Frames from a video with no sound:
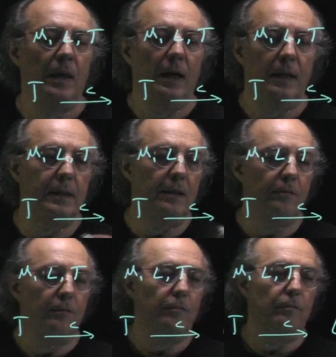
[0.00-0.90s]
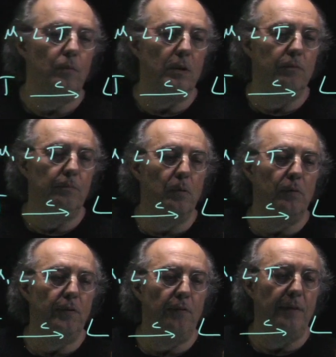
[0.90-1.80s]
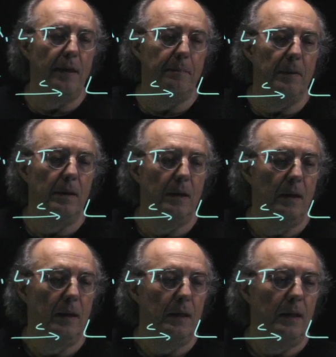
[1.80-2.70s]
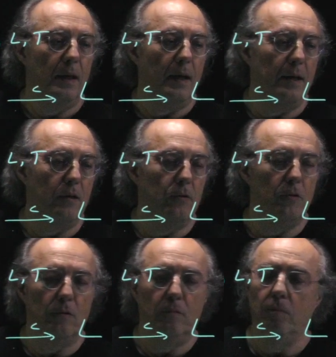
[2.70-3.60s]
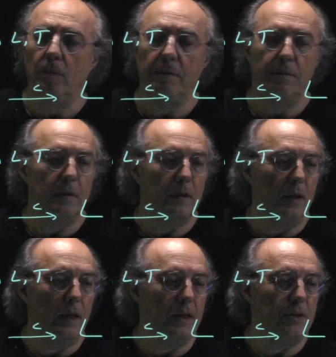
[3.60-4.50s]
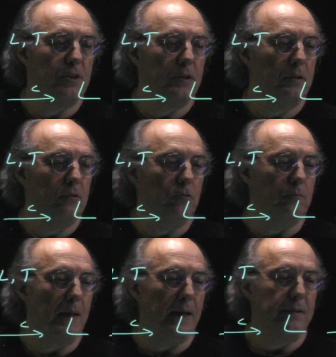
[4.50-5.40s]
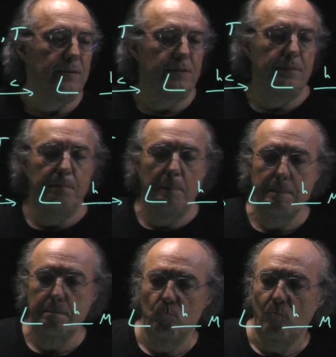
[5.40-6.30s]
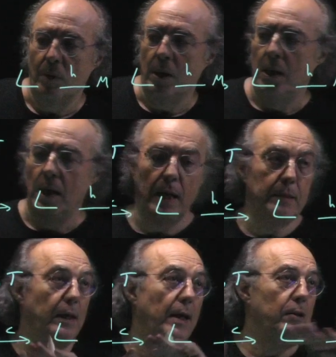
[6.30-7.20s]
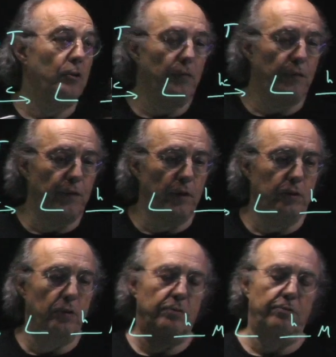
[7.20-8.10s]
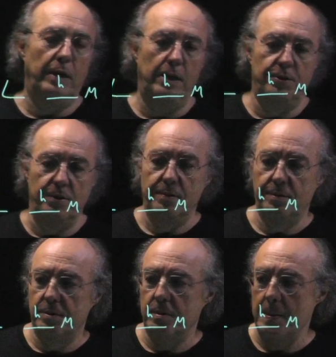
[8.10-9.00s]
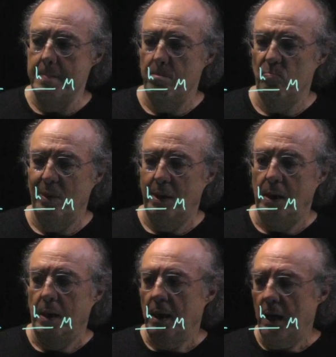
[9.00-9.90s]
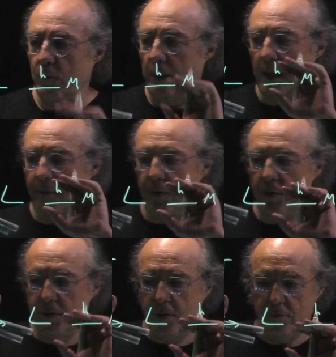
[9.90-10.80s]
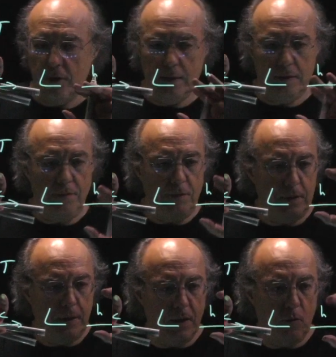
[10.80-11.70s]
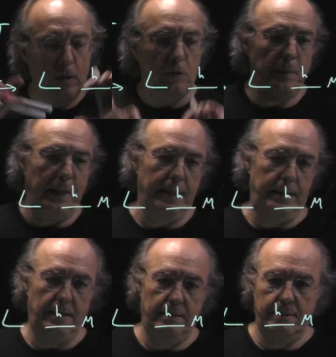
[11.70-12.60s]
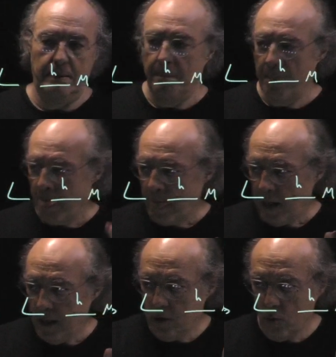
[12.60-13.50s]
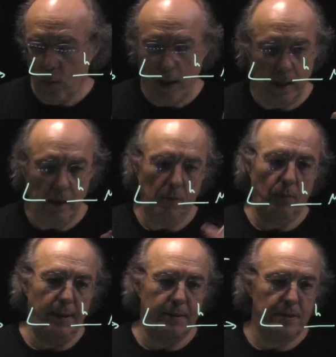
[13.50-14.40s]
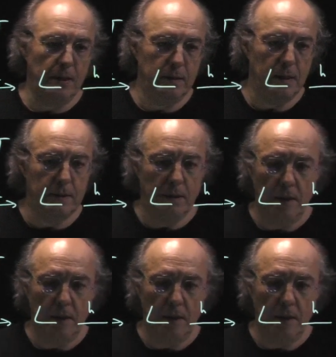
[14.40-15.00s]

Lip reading: and then with both of them, I go with H to mass, and there are no further relations. And we have used relativity and quantum mechanics. In a way, we are saying that